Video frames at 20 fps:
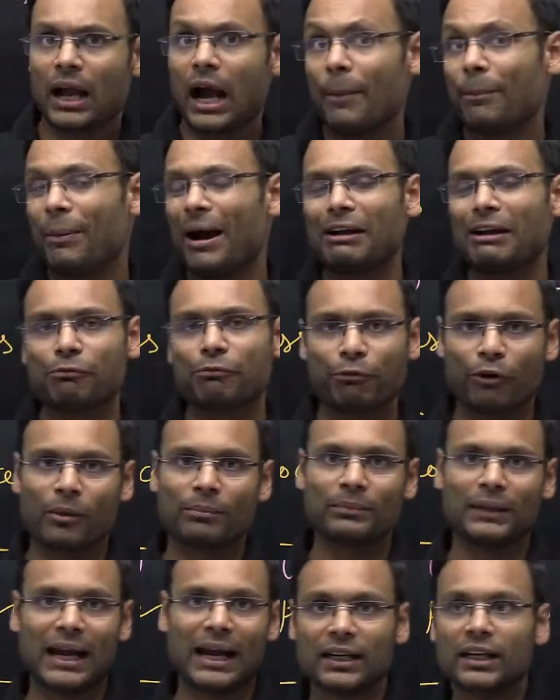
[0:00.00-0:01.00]
Apart
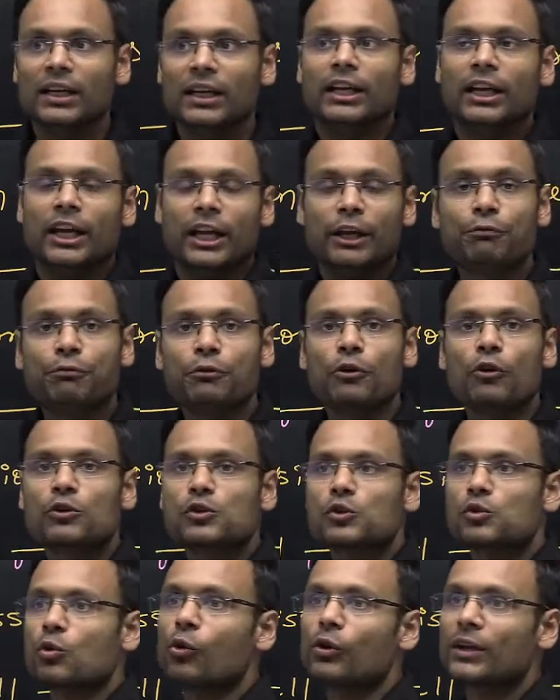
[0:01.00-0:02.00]
from that, if your
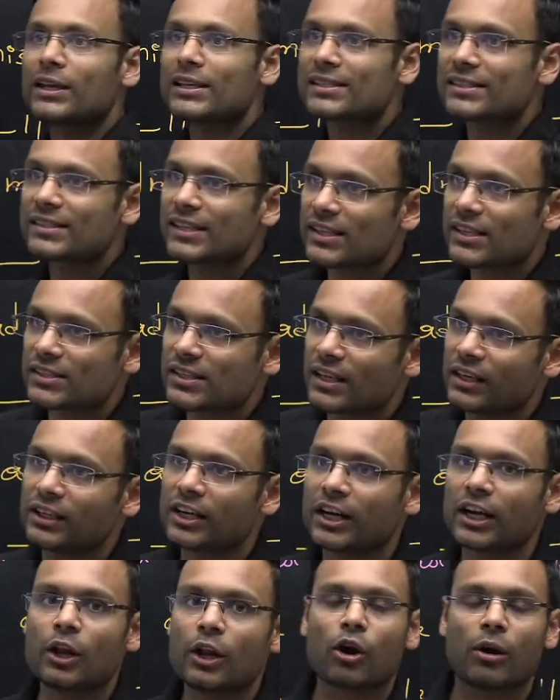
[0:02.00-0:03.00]
score is
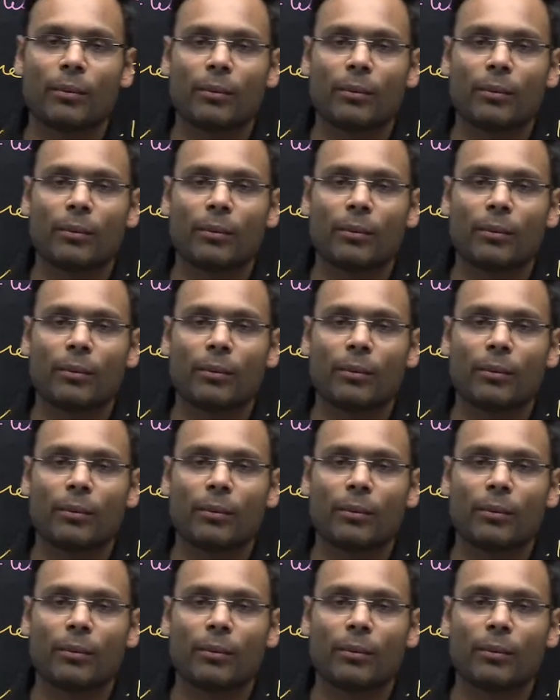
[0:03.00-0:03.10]
600 or